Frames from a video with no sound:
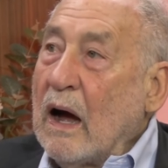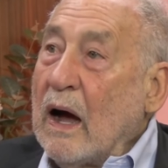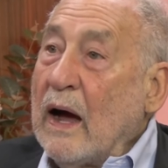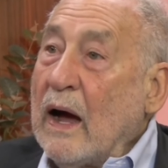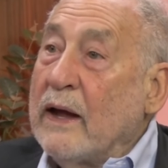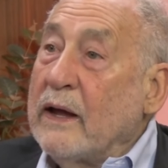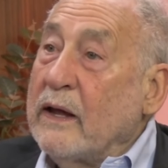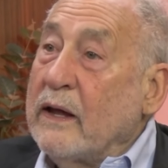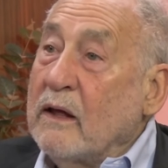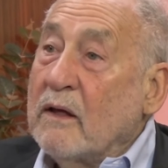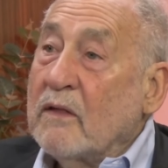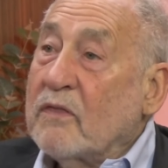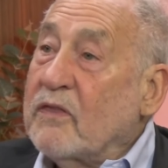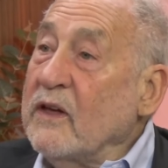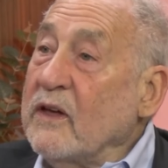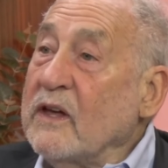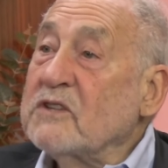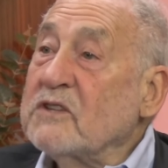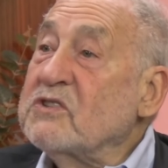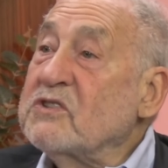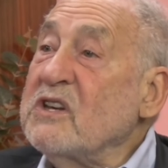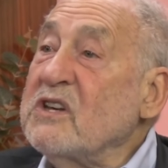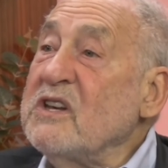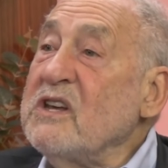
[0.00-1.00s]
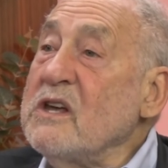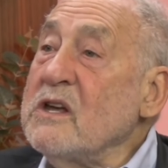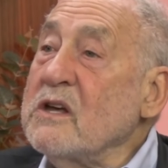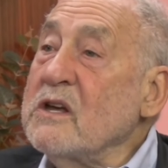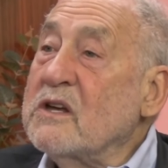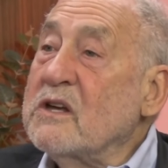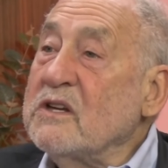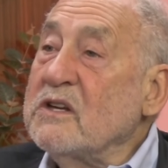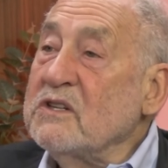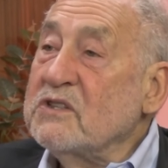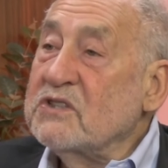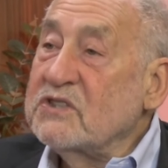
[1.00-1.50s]
I think it's
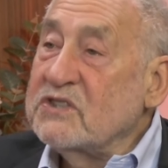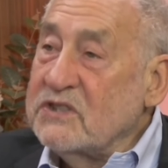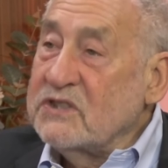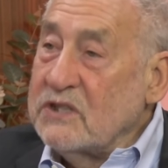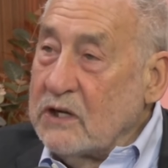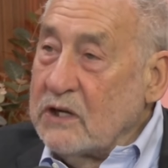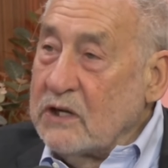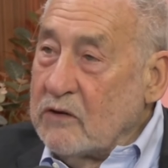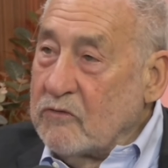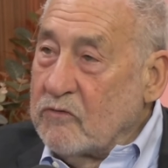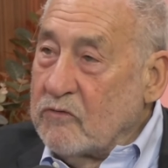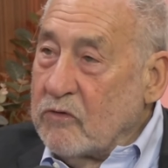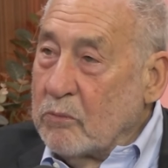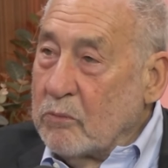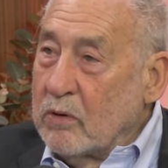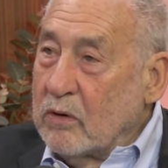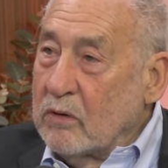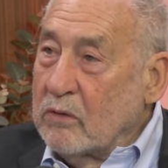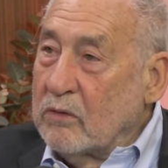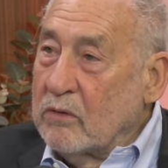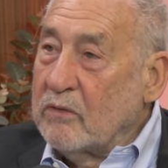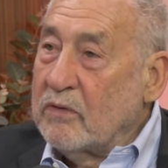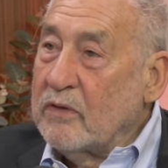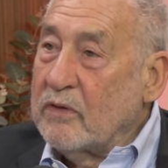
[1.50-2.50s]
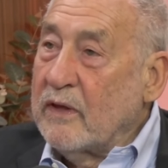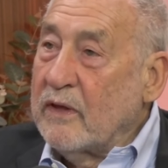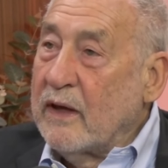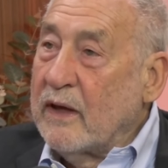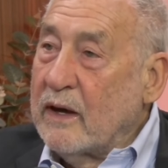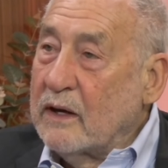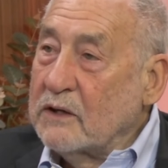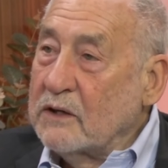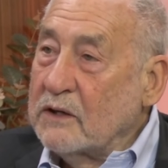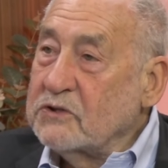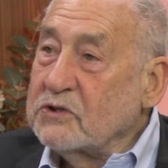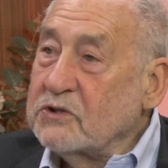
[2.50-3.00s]
inconceivable
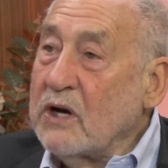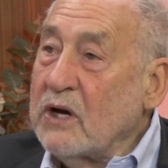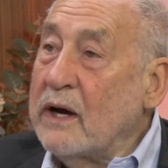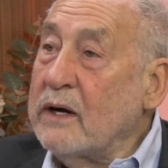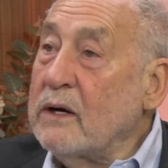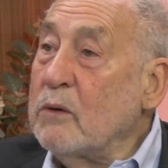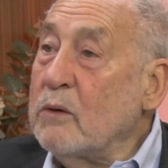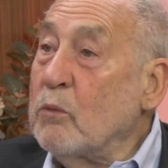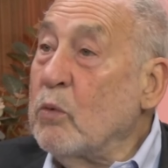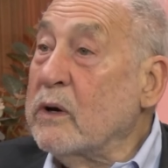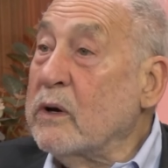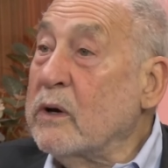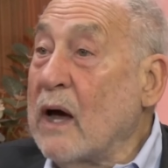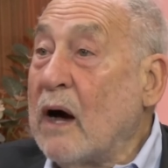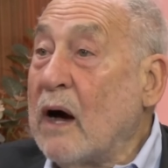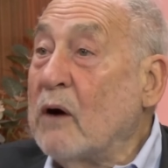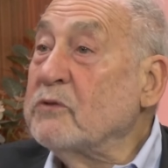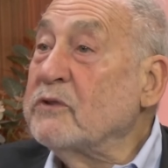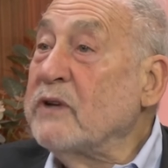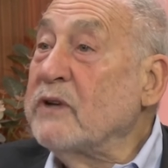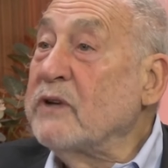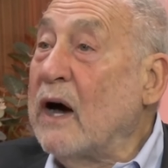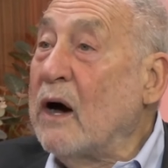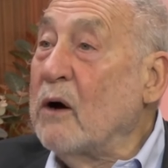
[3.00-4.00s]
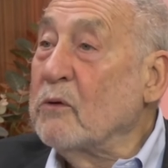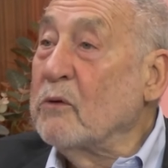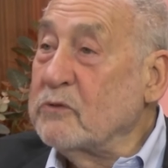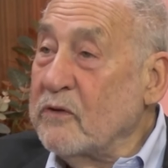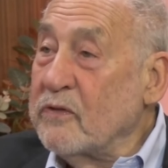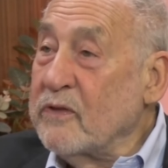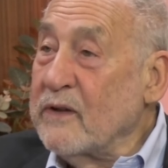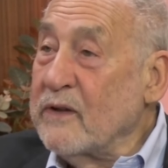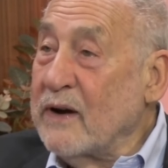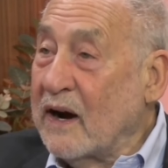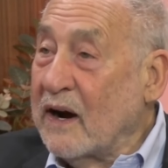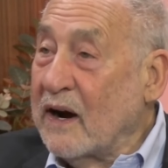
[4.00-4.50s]
that China would kowtow to
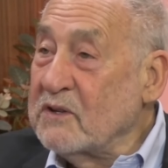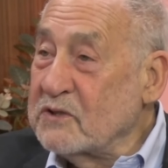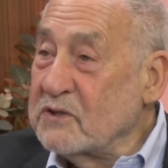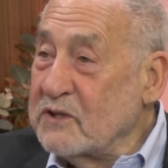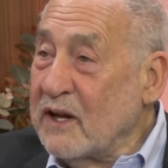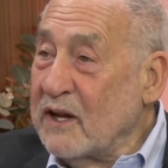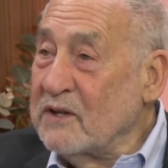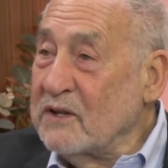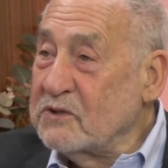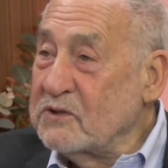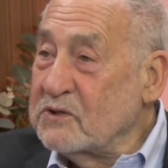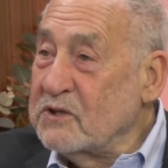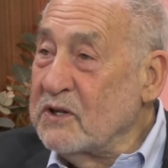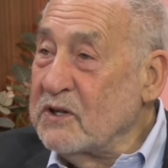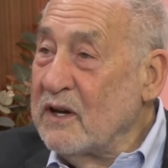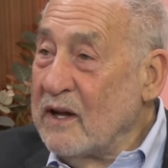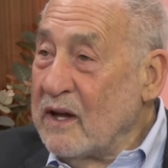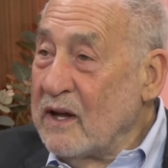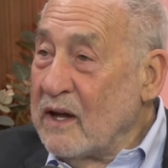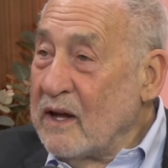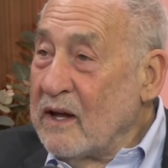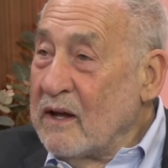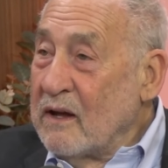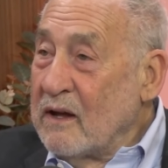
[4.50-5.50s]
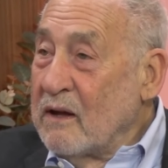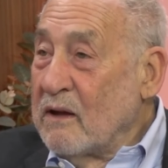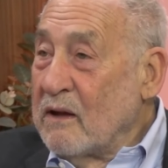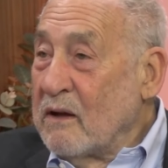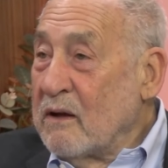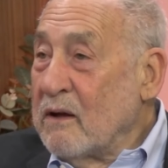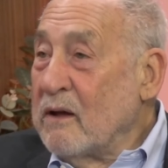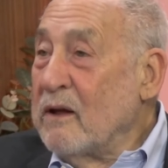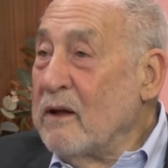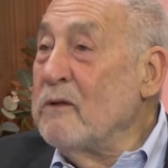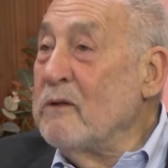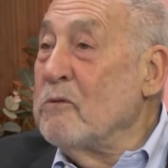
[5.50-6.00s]
the United States
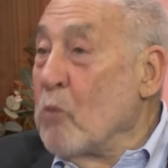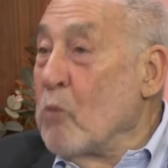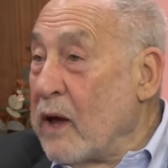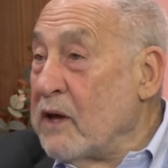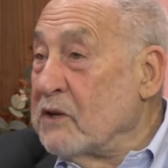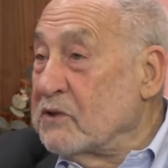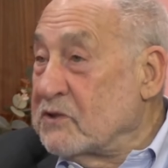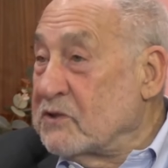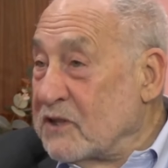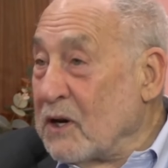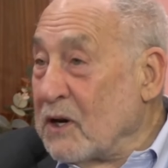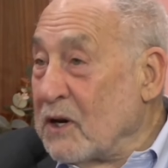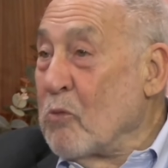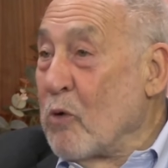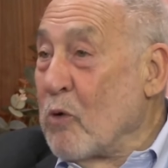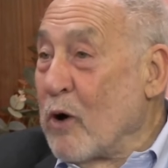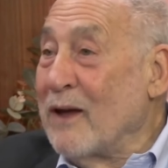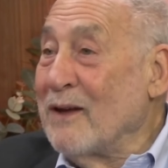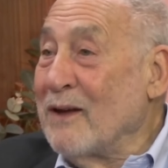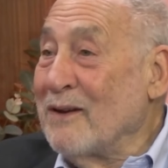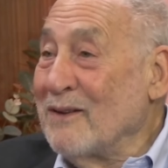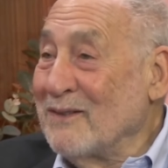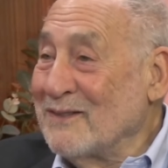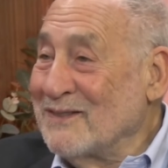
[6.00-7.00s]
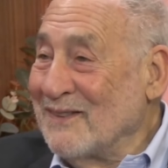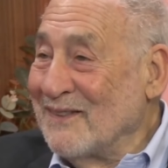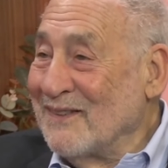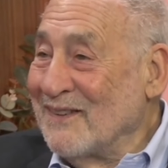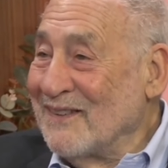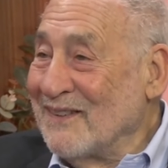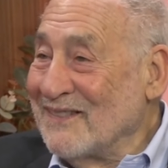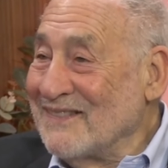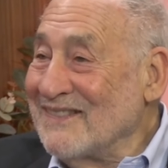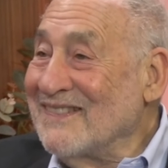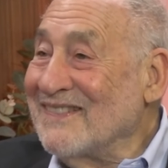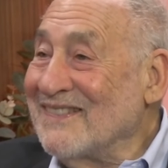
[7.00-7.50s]
in some ways
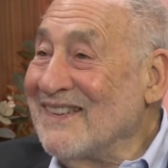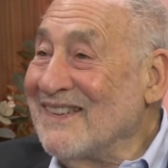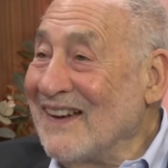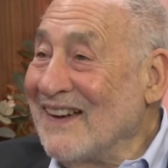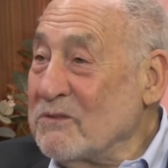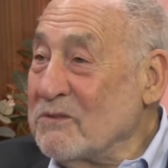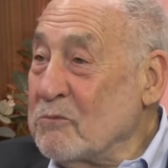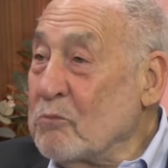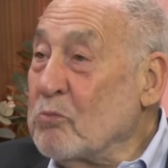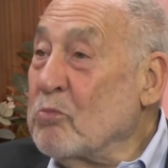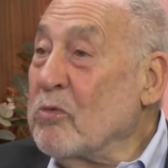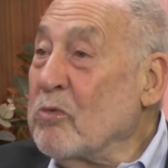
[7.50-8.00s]
that